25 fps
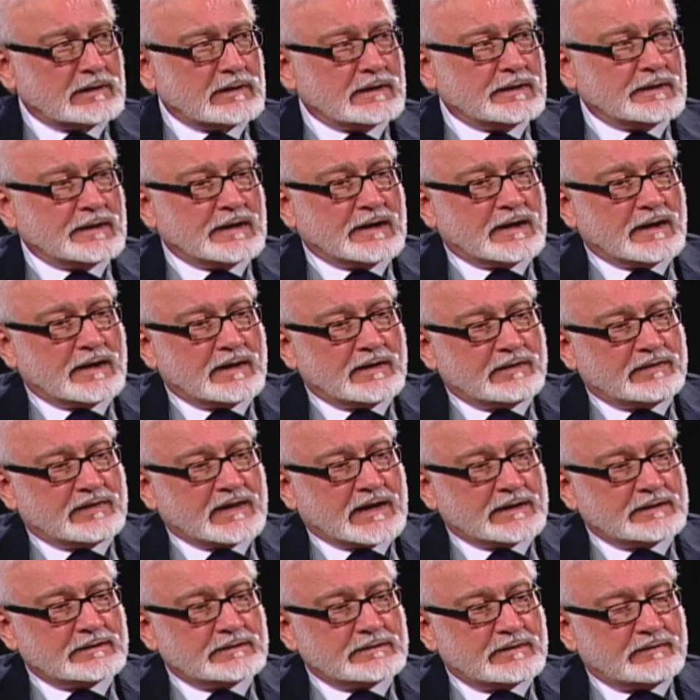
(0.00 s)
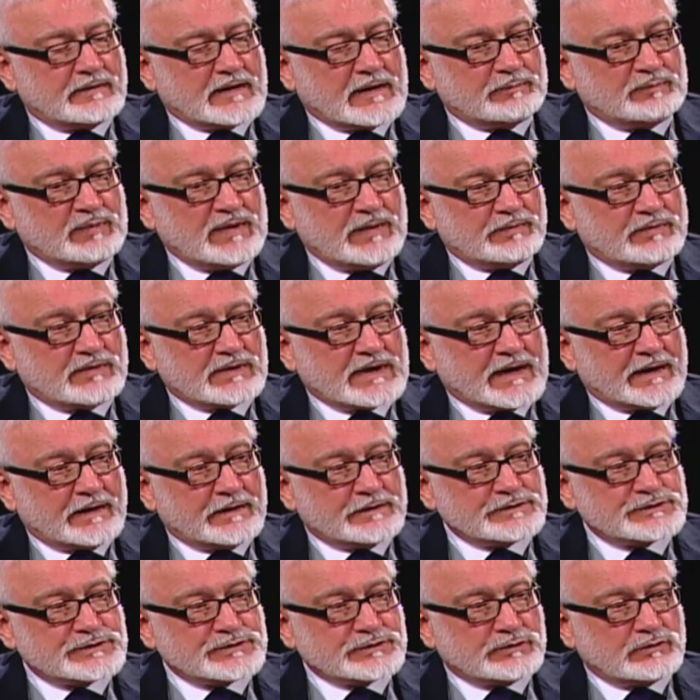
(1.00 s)
that people get
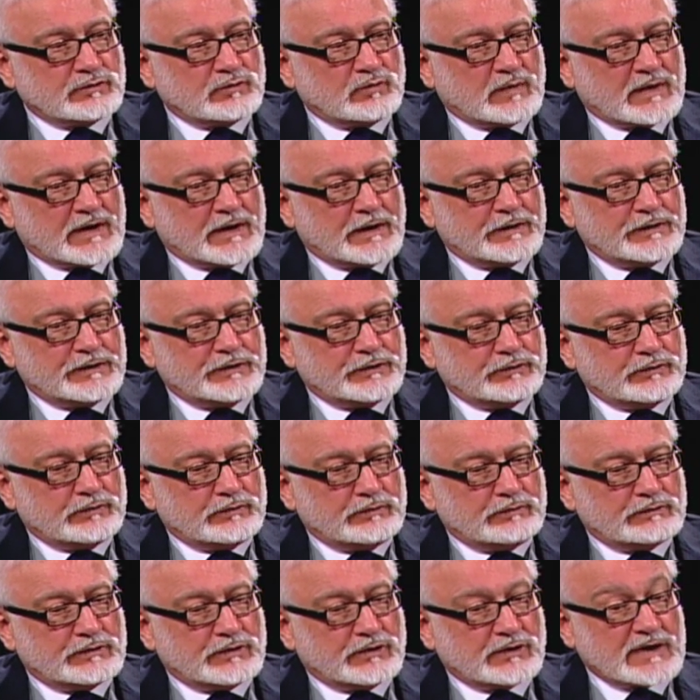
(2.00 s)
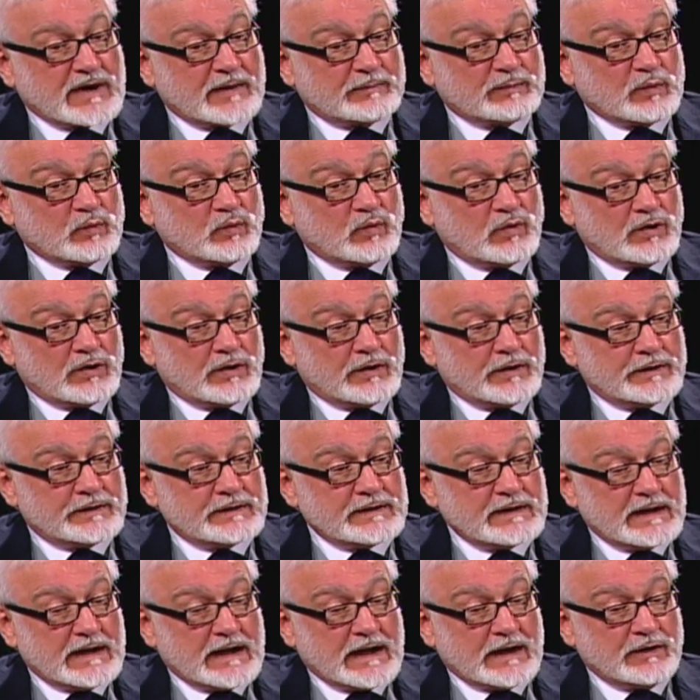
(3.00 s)
into, where you look up a
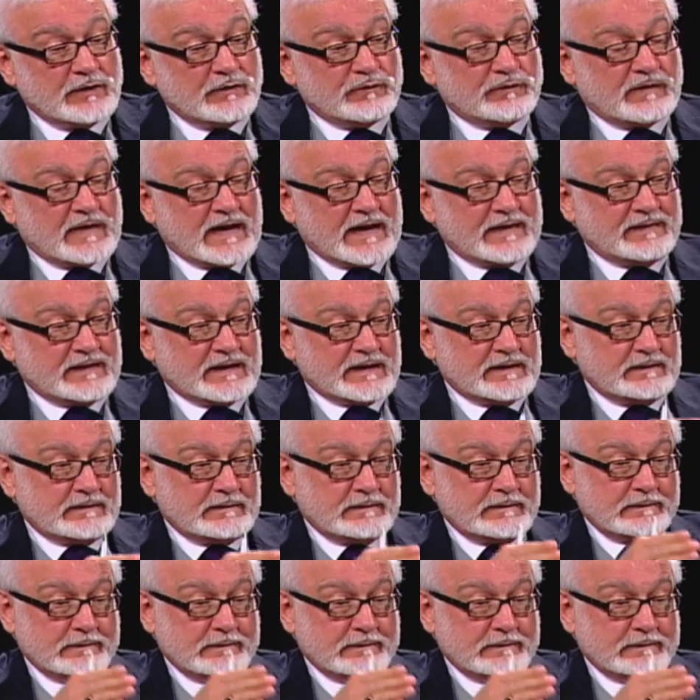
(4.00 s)
word and you find that